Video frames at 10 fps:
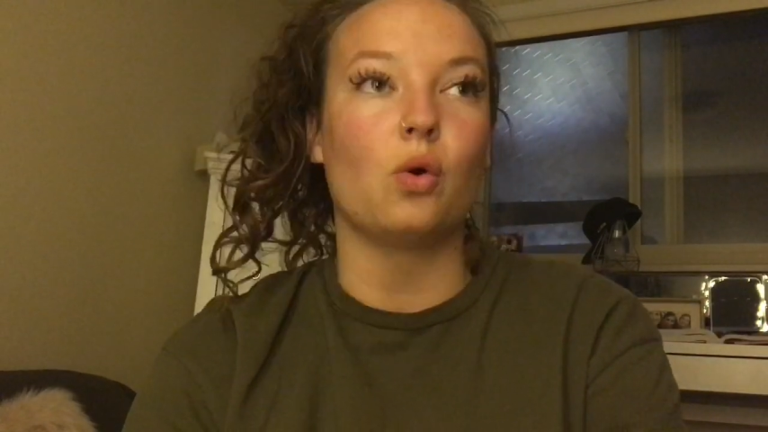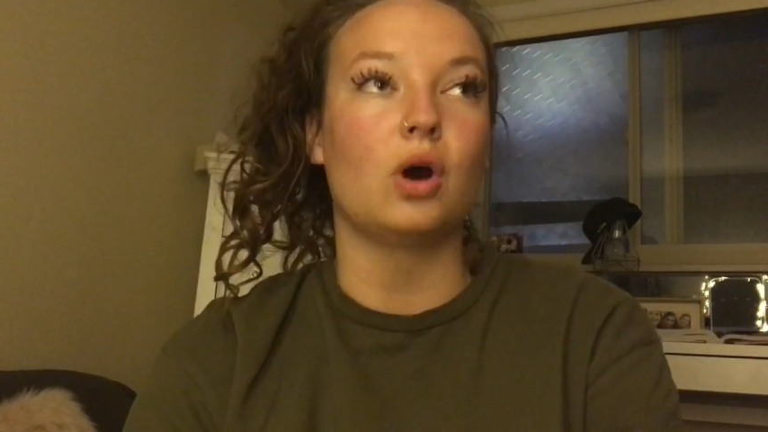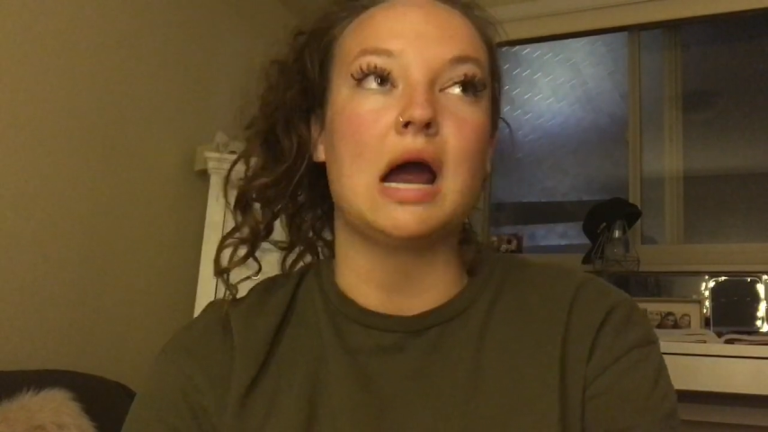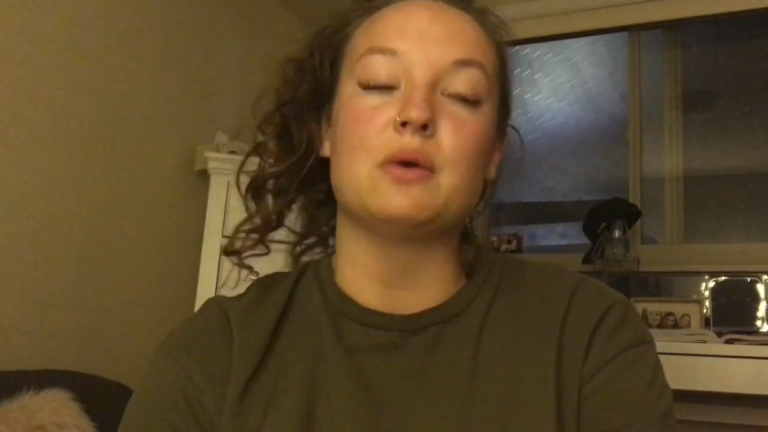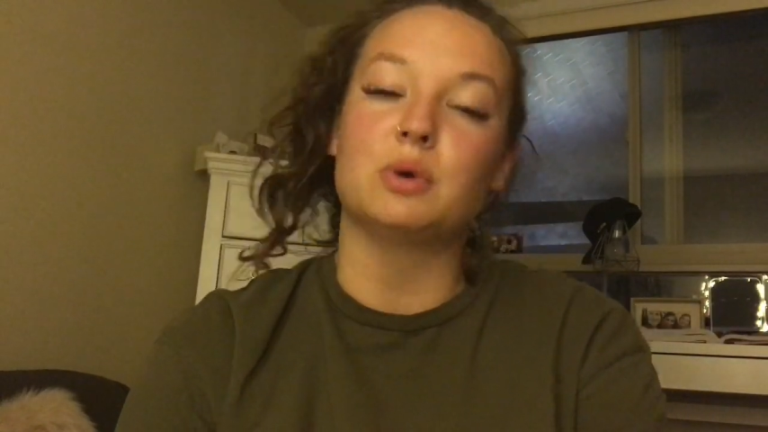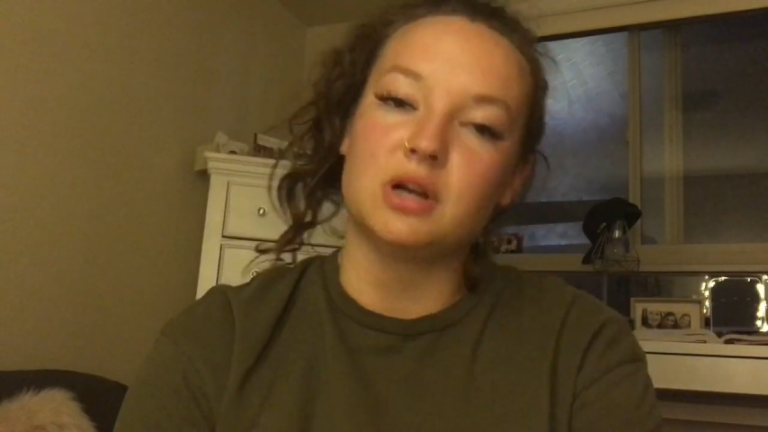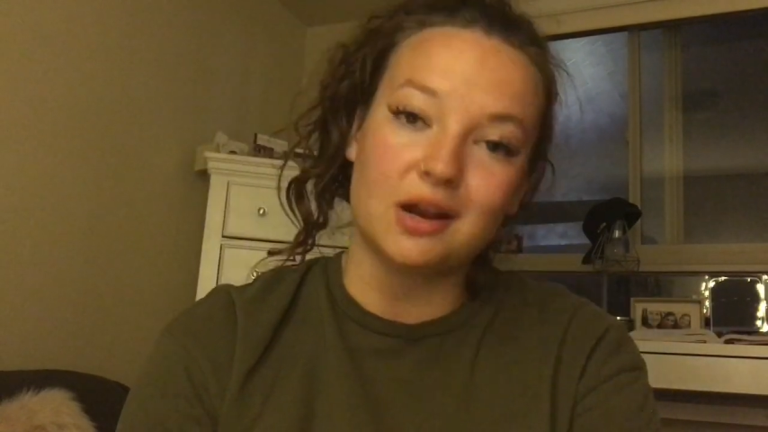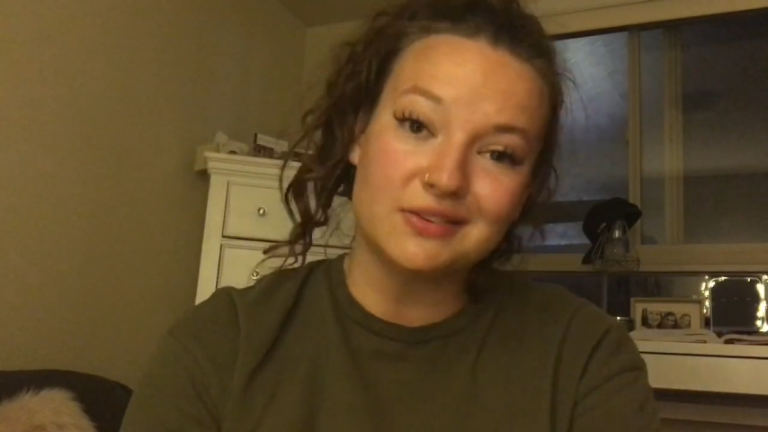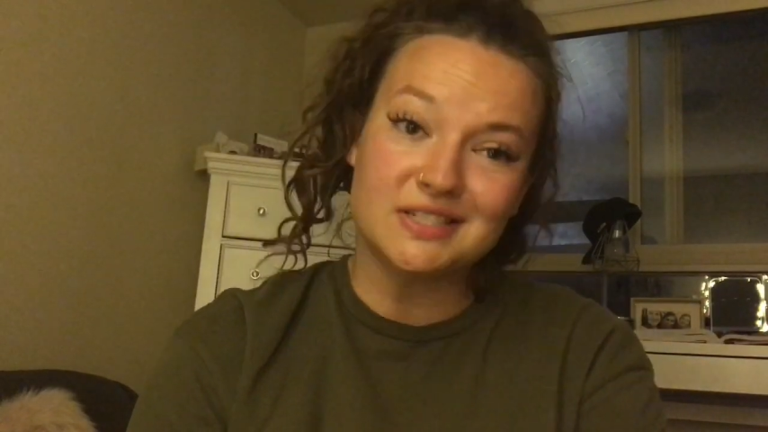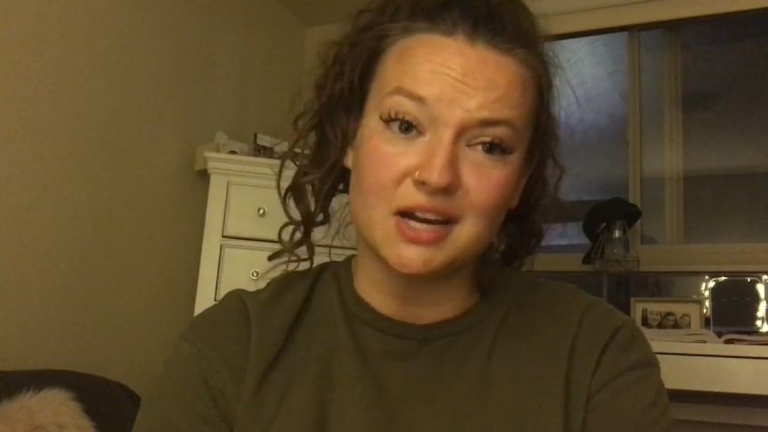or I would
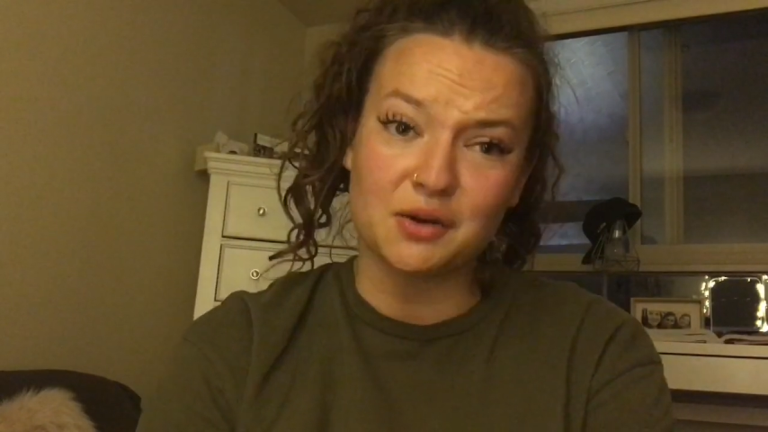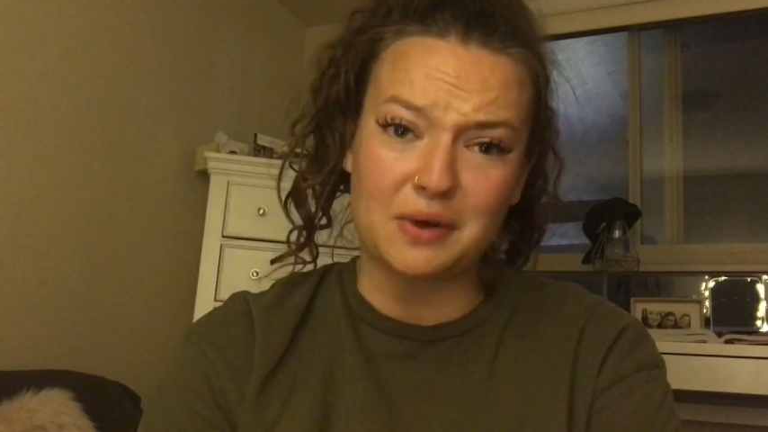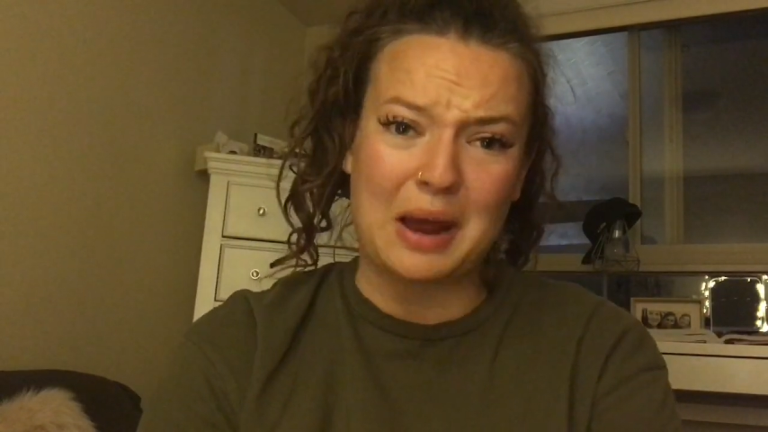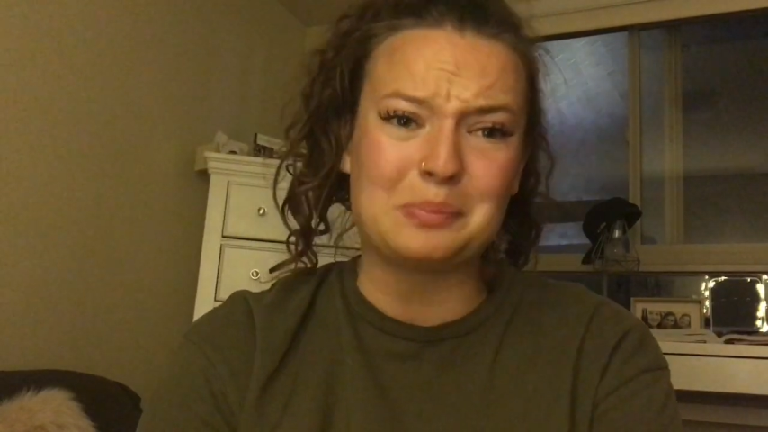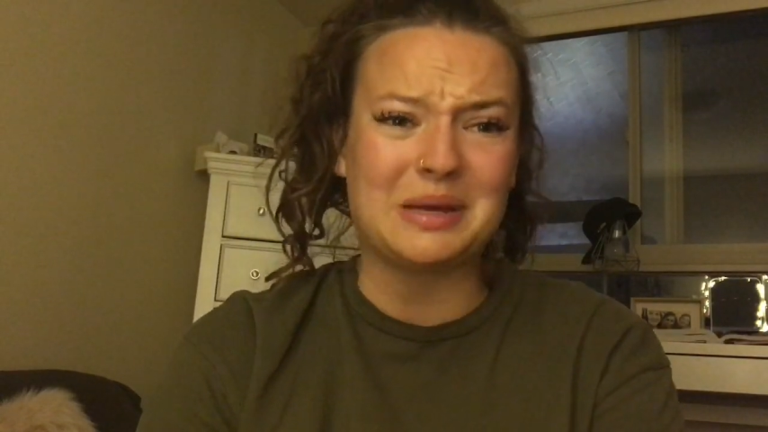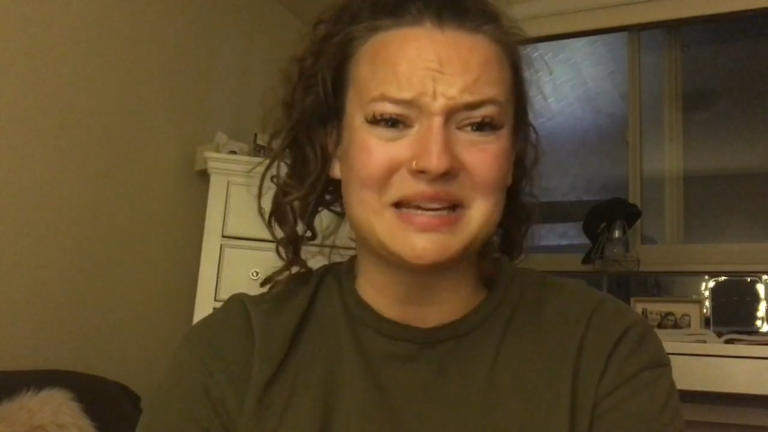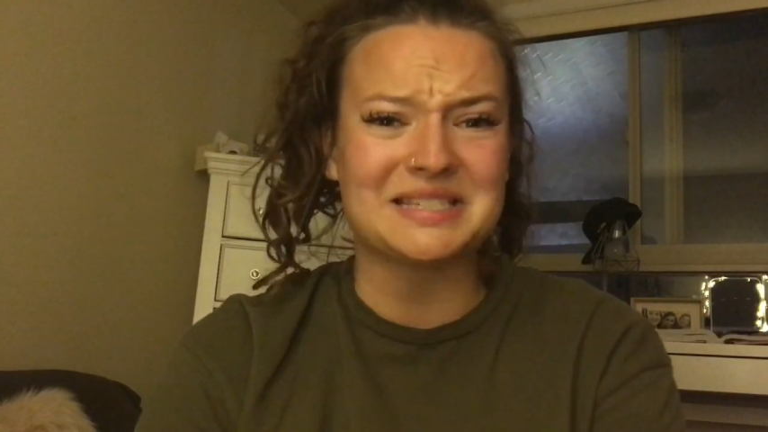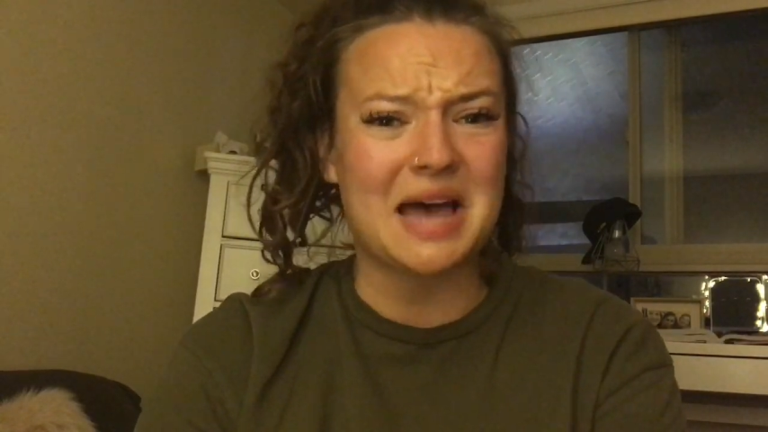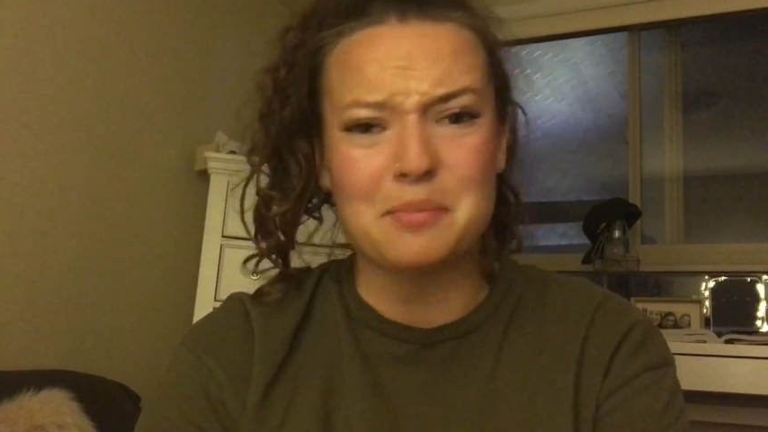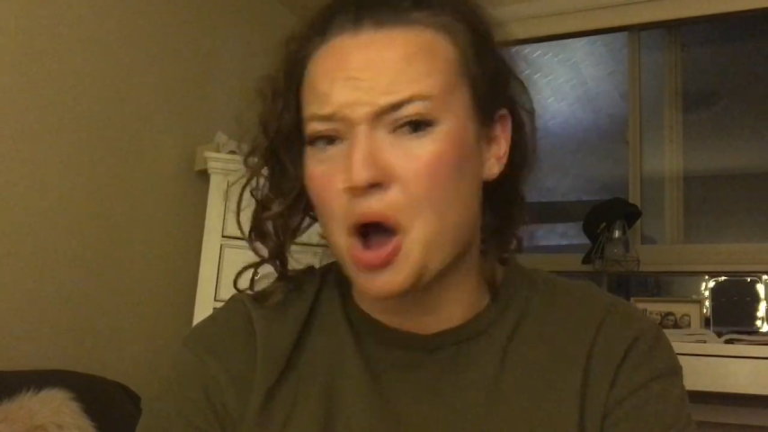not have stuck around
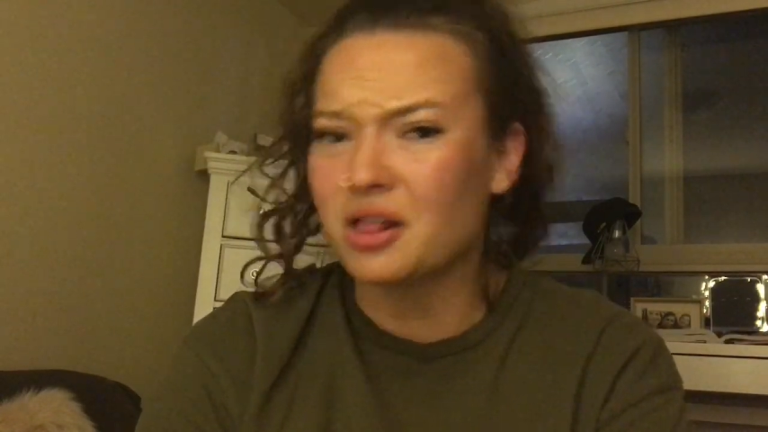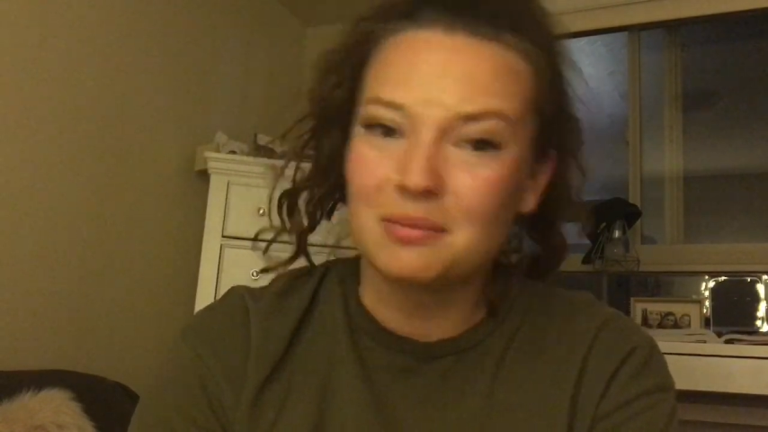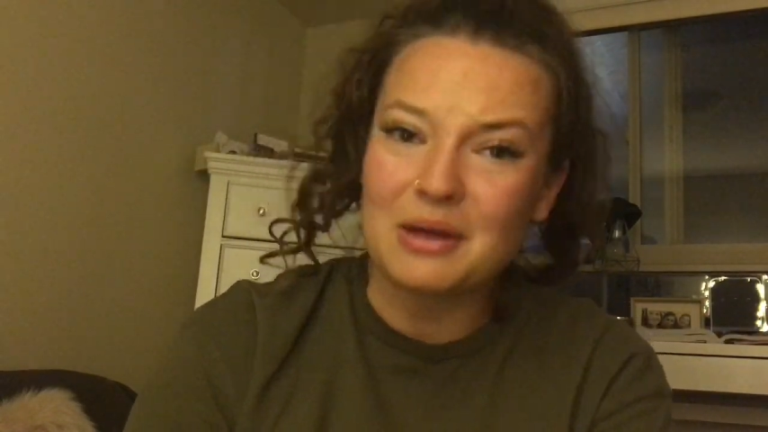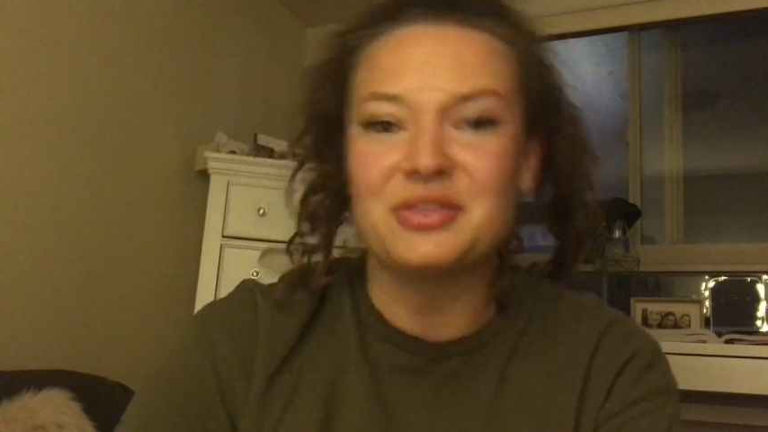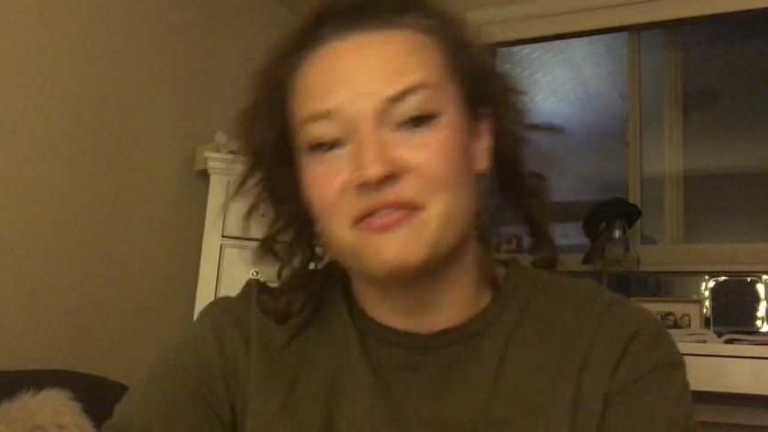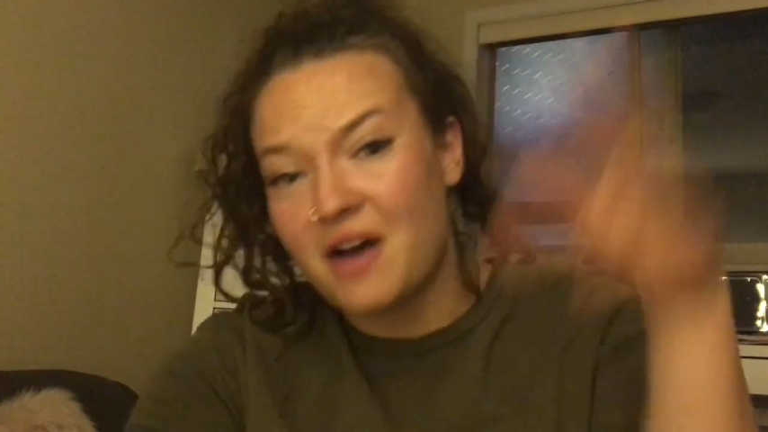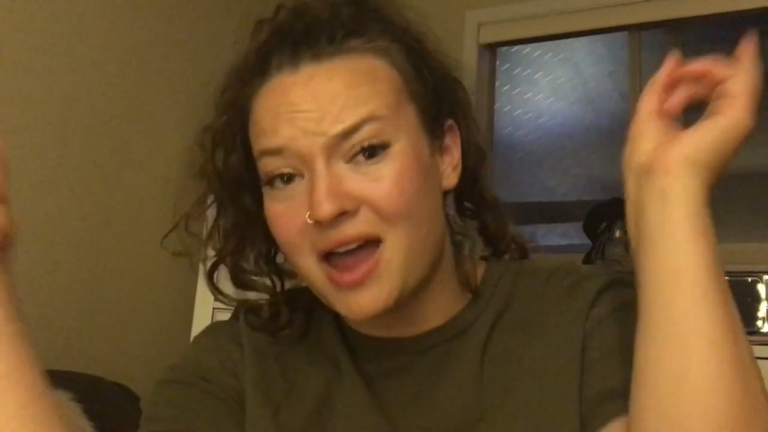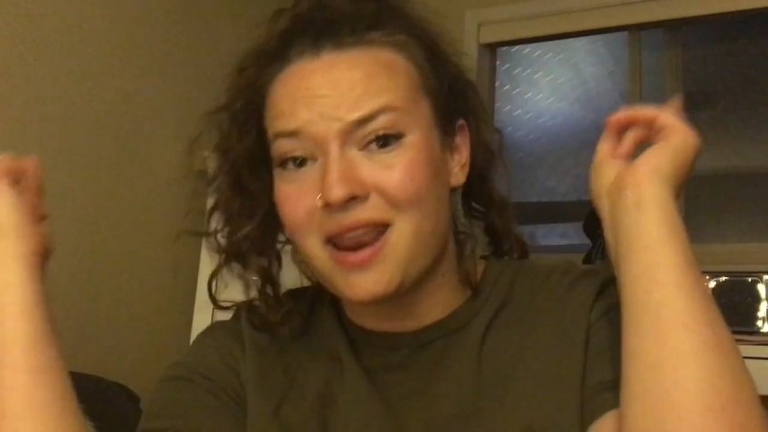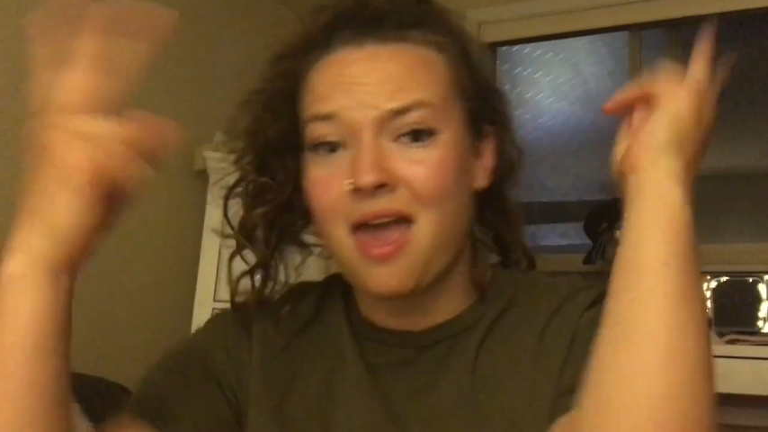because I'm all about the fun.